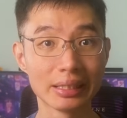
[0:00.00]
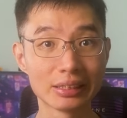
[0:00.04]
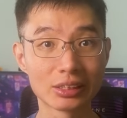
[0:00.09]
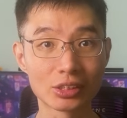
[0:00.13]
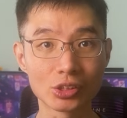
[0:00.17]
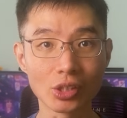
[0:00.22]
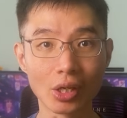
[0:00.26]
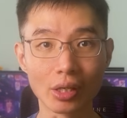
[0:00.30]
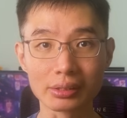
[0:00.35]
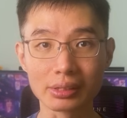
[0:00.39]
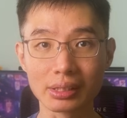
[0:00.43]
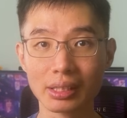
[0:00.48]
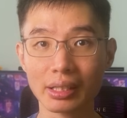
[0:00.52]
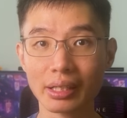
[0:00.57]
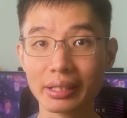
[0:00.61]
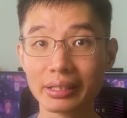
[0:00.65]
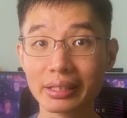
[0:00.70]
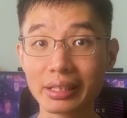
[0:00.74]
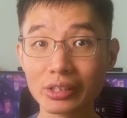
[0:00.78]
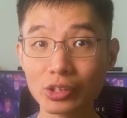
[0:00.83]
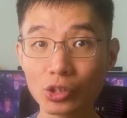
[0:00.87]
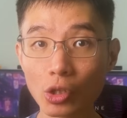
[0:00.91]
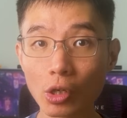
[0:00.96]
In short,
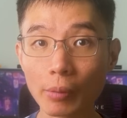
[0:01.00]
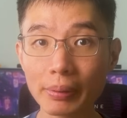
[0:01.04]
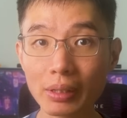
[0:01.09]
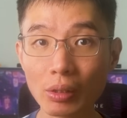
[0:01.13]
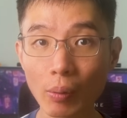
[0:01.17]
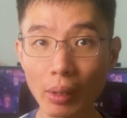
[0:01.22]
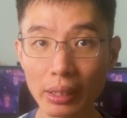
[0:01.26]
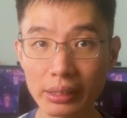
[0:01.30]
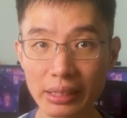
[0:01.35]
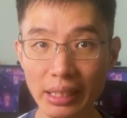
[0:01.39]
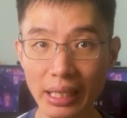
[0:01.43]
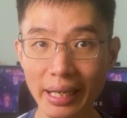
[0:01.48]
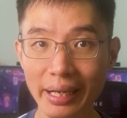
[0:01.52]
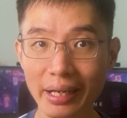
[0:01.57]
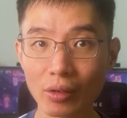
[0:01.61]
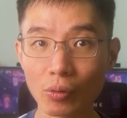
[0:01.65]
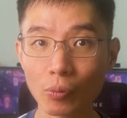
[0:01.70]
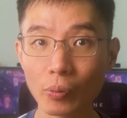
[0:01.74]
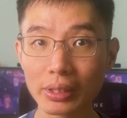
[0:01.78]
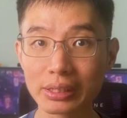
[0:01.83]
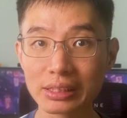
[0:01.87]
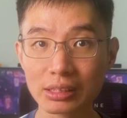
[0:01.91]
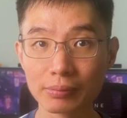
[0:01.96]
the UOB One
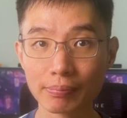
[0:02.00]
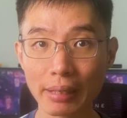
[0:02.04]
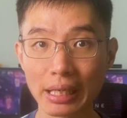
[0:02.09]
card works